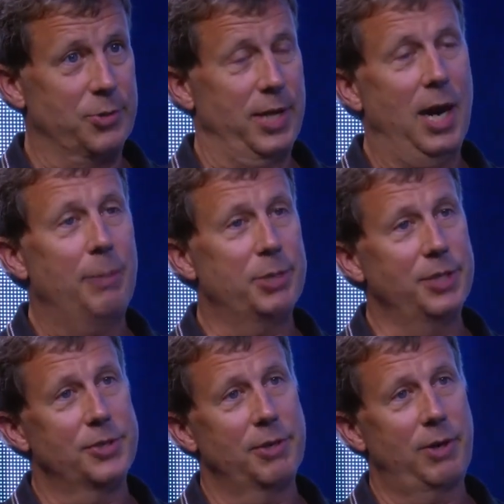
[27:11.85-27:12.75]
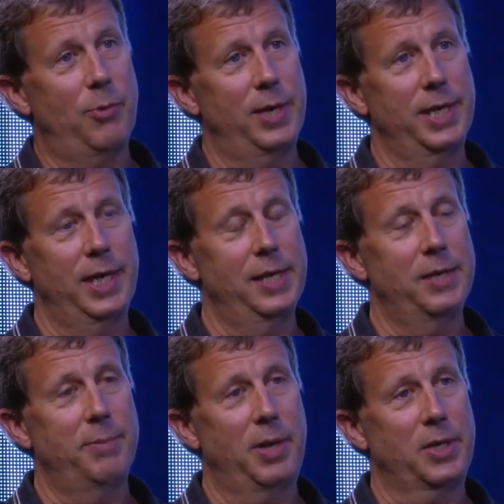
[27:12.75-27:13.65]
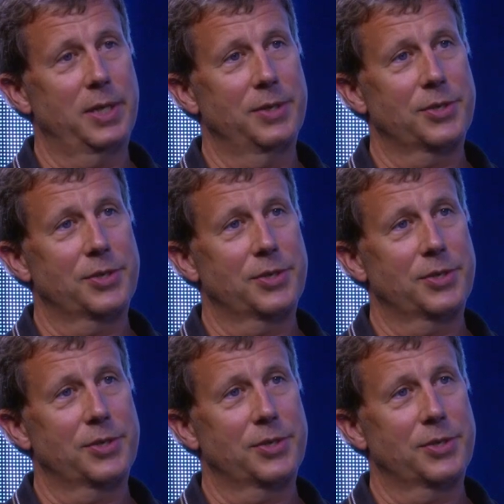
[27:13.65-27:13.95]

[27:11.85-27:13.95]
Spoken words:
were the options if I wanted to get into the market.